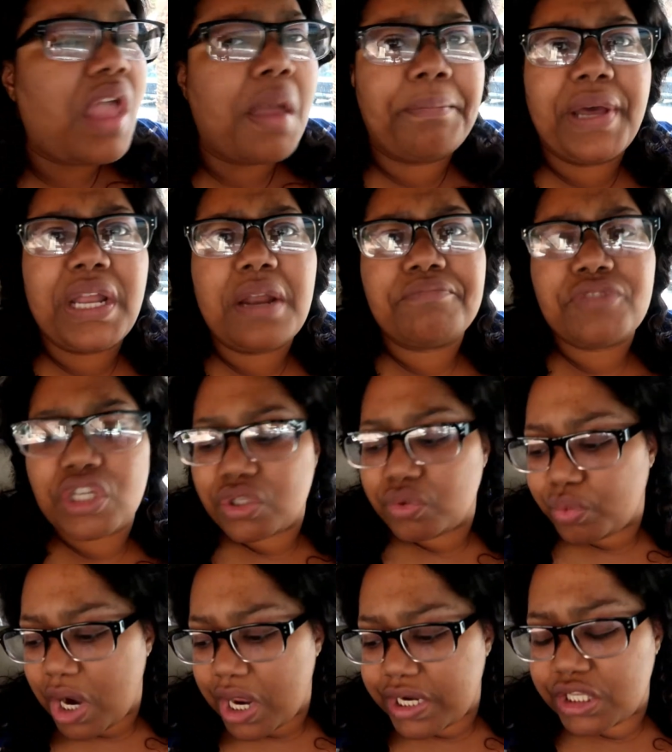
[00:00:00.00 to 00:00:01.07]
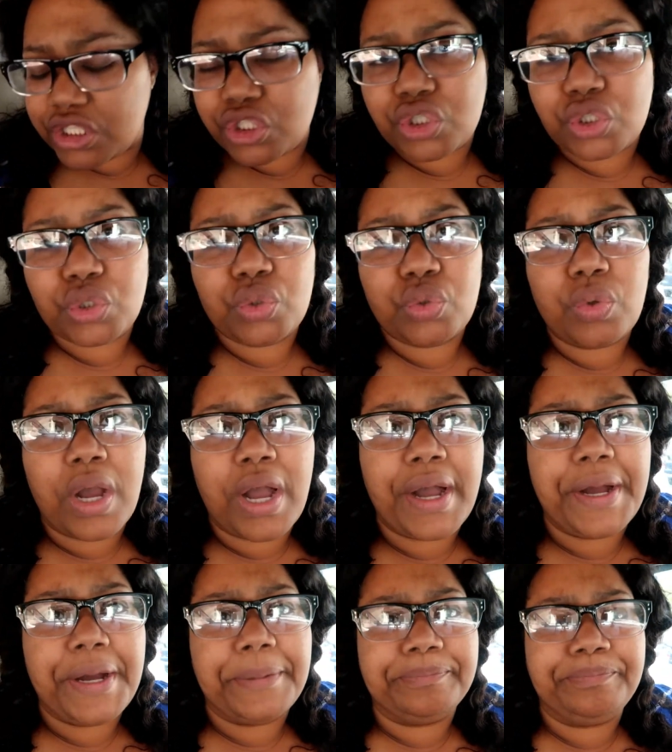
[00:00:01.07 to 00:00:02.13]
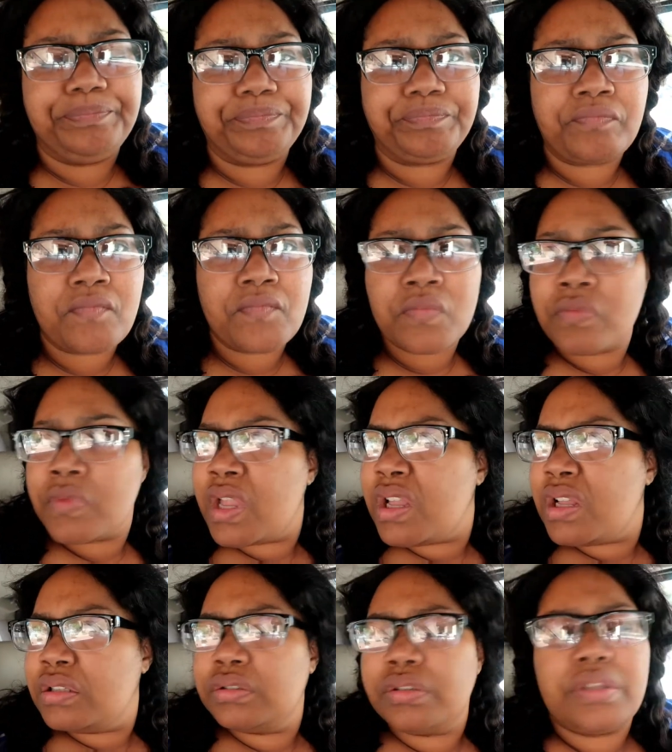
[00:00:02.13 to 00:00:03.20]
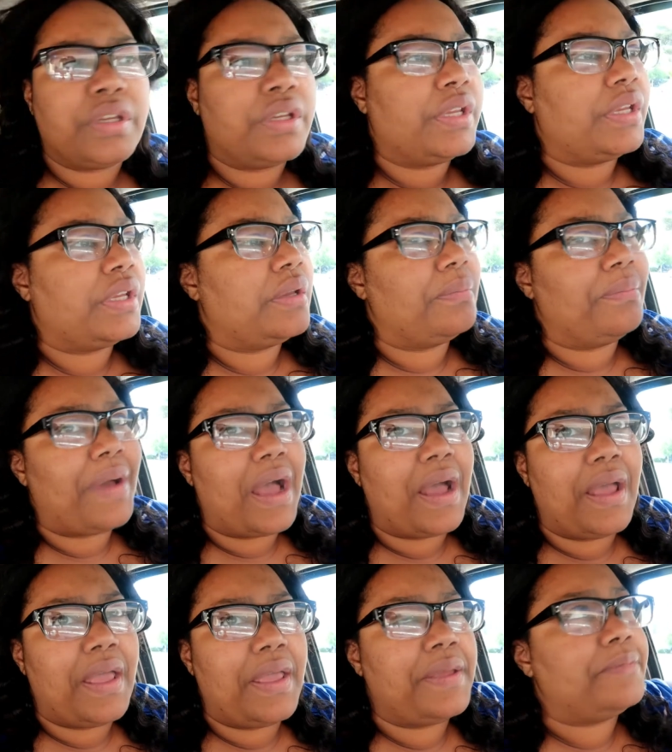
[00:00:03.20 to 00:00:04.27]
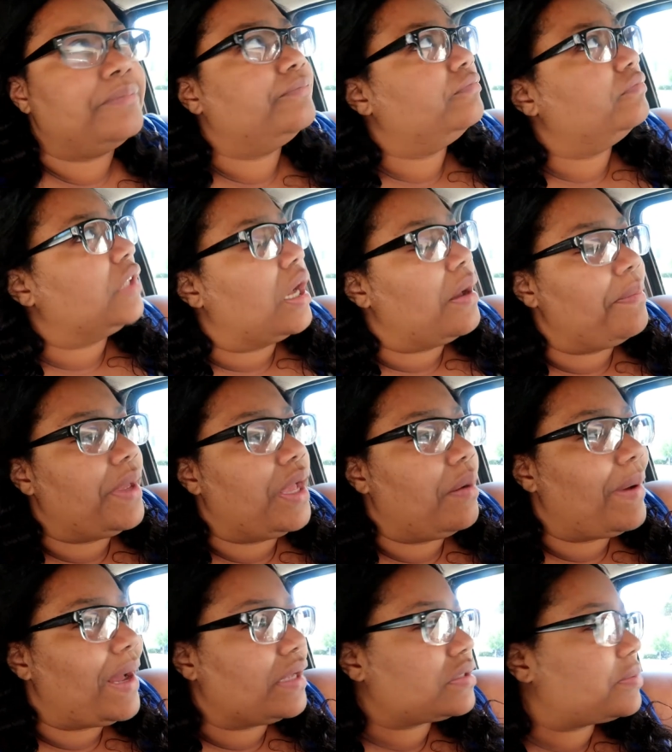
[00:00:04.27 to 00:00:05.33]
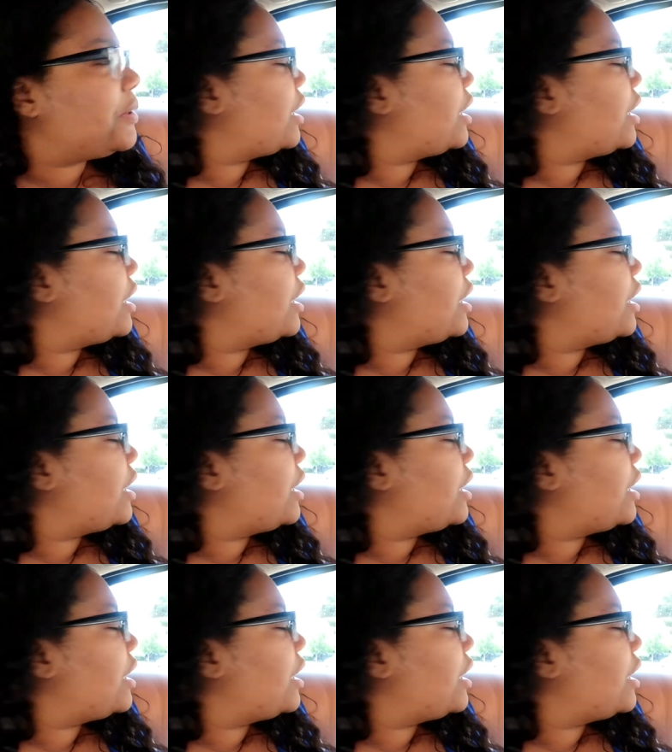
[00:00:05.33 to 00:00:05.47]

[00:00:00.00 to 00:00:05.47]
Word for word: but i'm just running to um the my uh, mailbox